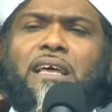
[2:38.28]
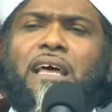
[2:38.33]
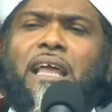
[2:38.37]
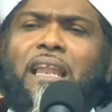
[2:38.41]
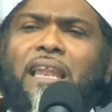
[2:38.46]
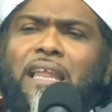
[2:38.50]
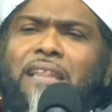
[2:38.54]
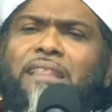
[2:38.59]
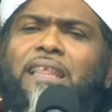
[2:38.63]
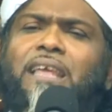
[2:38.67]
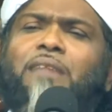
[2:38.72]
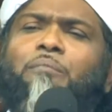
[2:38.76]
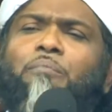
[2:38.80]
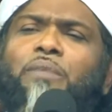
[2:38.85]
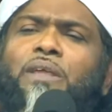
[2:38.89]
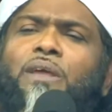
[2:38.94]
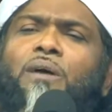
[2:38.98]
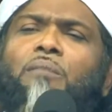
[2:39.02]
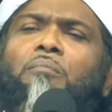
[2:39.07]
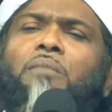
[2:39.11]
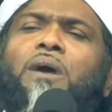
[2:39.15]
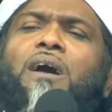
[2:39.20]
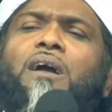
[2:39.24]
And let that be
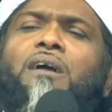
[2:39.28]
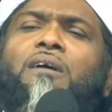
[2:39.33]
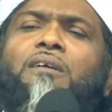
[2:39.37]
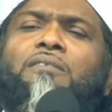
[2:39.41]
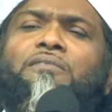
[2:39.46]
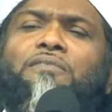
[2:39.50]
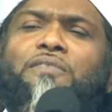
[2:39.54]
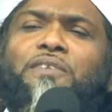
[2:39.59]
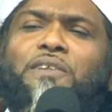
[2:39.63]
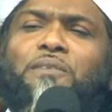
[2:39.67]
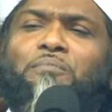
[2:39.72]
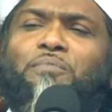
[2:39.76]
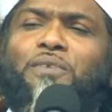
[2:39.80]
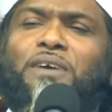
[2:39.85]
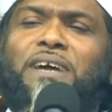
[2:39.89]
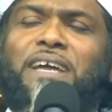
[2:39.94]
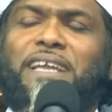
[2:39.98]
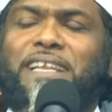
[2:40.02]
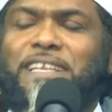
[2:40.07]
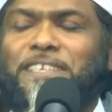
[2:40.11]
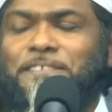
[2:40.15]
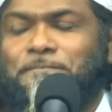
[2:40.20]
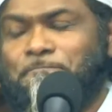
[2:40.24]
your mahar for the
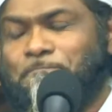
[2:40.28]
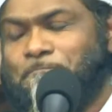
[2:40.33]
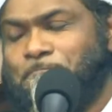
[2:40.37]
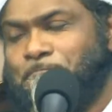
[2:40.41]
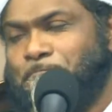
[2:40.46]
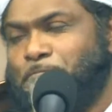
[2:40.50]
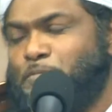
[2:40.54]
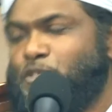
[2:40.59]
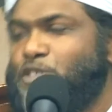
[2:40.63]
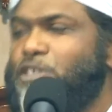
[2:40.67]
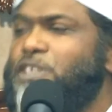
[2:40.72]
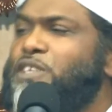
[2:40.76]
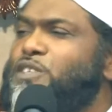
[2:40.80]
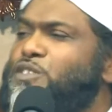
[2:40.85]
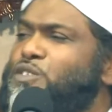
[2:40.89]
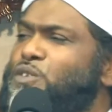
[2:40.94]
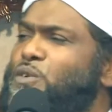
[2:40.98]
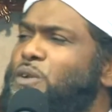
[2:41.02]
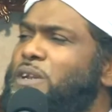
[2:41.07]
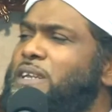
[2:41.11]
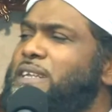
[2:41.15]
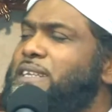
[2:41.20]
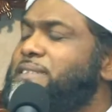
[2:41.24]
bride. So he
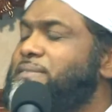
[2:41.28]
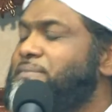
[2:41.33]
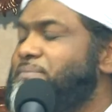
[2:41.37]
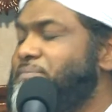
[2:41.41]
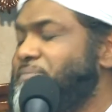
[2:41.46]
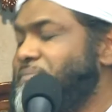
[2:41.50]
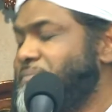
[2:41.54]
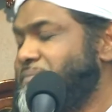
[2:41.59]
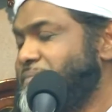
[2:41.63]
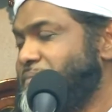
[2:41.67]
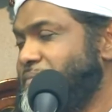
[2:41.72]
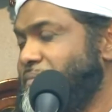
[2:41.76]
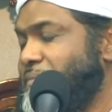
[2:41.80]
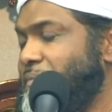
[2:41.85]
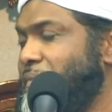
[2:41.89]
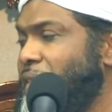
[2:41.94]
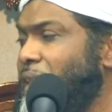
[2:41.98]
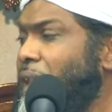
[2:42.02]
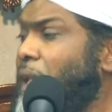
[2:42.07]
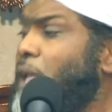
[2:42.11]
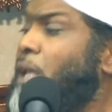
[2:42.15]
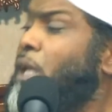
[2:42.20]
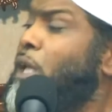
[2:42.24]
sold
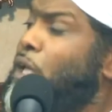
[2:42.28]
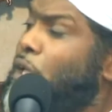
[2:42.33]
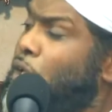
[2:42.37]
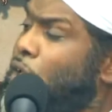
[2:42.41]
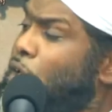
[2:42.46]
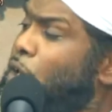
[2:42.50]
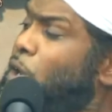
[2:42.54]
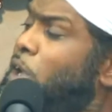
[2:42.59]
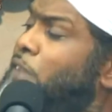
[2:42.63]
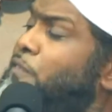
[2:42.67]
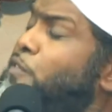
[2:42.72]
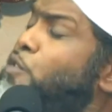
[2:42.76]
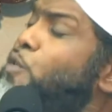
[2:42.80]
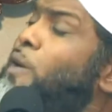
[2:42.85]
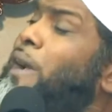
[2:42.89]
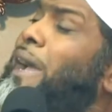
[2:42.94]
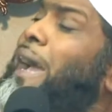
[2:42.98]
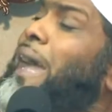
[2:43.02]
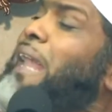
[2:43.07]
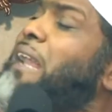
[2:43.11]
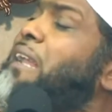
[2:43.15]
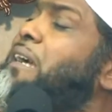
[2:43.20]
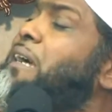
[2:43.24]
it. You know, if you
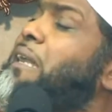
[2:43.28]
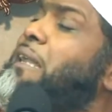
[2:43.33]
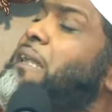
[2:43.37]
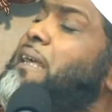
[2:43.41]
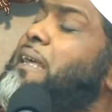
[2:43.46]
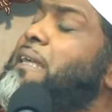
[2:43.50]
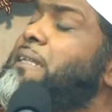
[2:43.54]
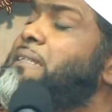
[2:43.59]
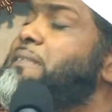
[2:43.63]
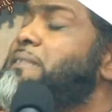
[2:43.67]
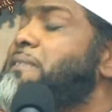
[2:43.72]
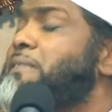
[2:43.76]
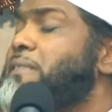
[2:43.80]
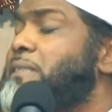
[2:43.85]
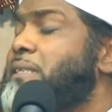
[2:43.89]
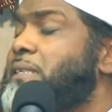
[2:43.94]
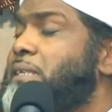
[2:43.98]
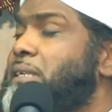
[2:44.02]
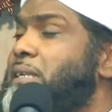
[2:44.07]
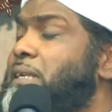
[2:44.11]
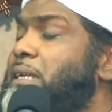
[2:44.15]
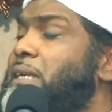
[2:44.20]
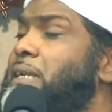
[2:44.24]
calculate
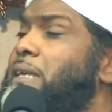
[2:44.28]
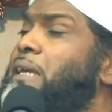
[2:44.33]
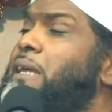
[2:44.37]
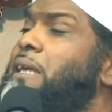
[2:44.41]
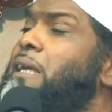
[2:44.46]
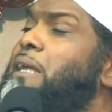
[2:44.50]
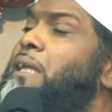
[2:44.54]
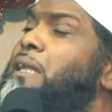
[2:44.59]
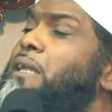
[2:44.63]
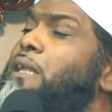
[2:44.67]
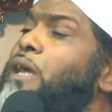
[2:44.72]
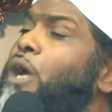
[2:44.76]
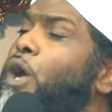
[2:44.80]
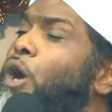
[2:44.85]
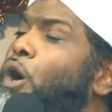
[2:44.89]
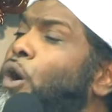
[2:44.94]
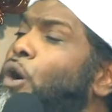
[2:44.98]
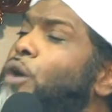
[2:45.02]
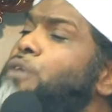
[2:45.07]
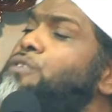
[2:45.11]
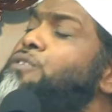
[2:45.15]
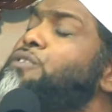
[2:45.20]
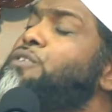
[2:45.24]
the
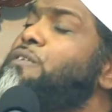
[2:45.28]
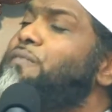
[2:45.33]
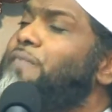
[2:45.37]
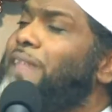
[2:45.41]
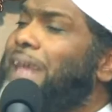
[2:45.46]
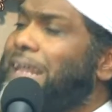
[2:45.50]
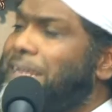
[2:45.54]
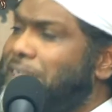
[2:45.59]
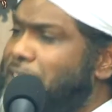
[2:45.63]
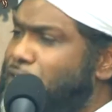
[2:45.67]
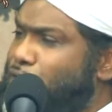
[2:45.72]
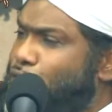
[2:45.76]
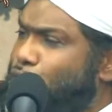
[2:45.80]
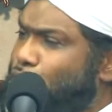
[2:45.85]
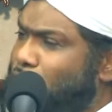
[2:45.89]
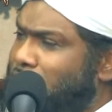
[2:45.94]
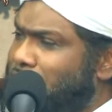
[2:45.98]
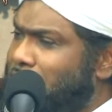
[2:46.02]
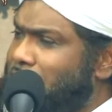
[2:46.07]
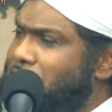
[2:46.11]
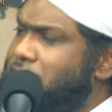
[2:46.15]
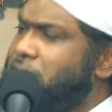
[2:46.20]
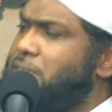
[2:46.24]
cost of that in
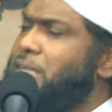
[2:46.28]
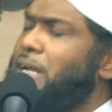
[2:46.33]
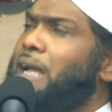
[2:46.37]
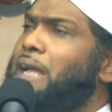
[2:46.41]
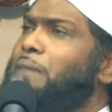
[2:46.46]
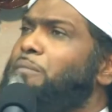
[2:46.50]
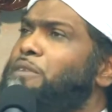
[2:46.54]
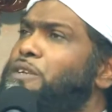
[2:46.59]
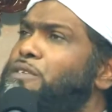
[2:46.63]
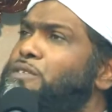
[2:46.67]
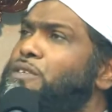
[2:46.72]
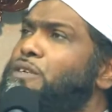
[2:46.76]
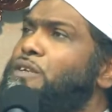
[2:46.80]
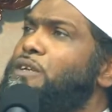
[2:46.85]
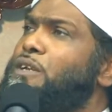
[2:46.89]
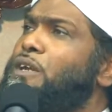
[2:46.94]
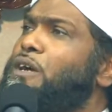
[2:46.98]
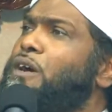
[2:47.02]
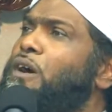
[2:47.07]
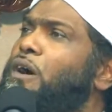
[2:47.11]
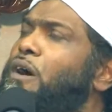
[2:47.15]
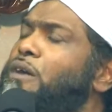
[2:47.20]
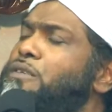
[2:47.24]
today's time, there's a
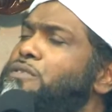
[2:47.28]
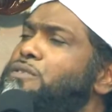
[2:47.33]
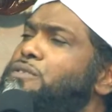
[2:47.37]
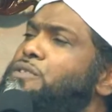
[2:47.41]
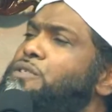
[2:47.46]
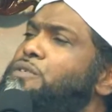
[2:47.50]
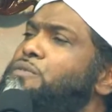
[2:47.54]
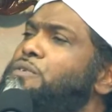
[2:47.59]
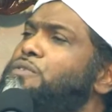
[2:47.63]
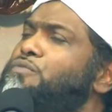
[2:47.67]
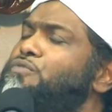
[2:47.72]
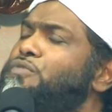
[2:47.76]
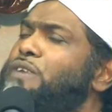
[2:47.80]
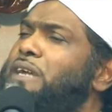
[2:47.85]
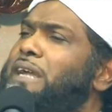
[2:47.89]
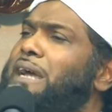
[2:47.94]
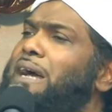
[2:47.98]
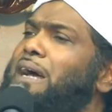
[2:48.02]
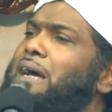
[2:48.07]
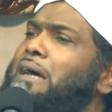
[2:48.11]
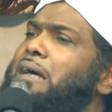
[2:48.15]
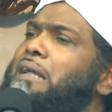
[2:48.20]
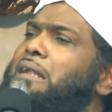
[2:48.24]
lot of cost to do with
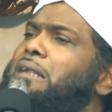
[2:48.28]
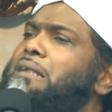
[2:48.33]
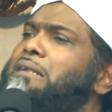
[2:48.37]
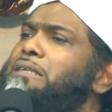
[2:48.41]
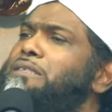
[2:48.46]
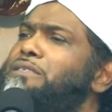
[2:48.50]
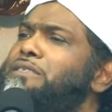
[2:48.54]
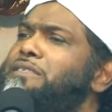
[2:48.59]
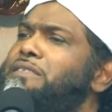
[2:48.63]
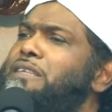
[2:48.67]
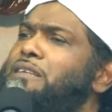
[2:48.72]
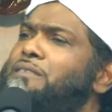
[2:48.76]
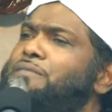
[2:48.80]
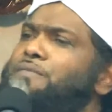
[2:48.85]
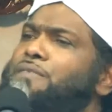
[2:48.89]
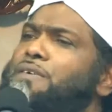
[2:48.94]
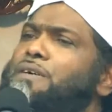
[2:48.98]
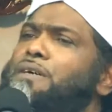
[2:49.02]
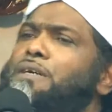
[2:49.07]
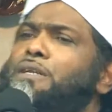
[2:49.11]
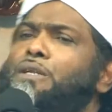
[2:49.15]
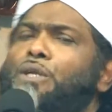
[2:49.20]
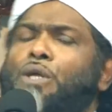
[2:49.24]
real and
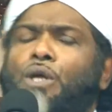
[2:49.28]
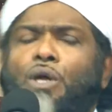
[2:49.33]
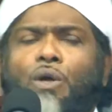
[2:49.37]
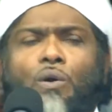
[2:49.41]
silver and